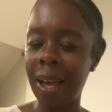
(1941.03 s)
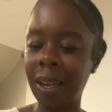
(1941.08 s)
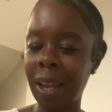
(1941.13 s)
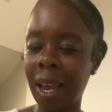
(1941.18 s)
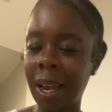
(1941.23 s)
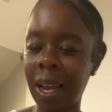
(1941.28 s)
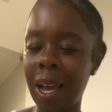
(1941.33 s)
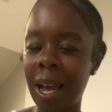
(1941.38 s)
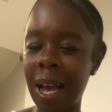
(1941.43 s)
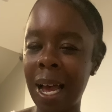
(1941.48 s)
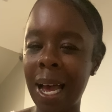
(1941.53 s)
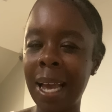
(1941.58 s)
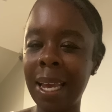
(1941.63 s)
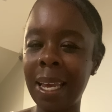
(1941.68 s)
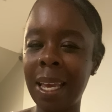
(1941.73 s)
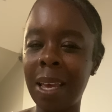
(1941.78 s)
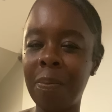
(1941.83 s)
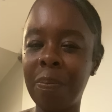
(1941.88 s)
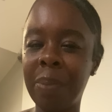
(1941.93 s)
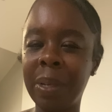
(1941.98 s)
like a
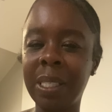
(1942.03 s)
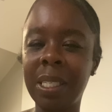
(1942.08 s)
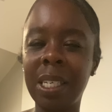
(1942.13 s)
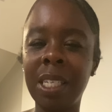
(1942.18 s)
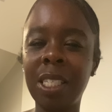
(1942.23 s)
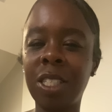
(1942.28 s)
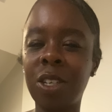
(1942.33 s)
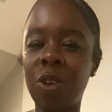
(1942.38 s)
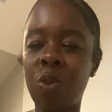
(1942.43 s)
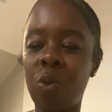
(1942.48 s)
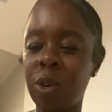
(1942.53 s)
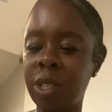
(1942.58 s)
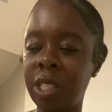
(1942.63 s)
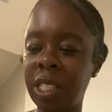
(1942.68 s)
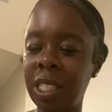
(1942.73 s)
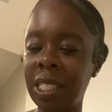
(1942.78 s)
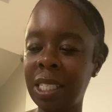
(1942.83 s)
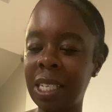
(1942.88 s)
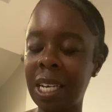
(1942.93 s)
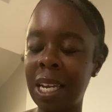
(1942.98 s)
high-end position or
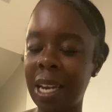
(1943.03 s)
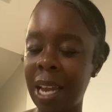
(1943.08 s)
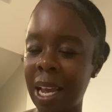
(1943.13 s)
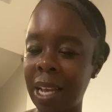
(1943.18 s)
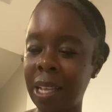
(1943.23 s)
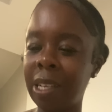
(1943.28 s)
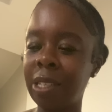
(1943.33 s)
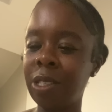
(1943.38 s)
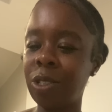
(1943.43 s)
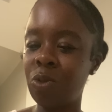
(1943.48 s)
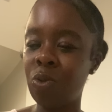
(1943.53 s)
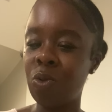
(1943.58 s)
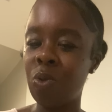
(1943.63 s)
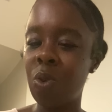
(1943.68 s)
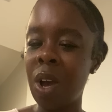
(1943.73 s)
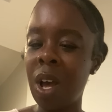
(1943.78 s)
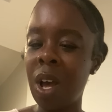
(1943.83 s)
she's connected to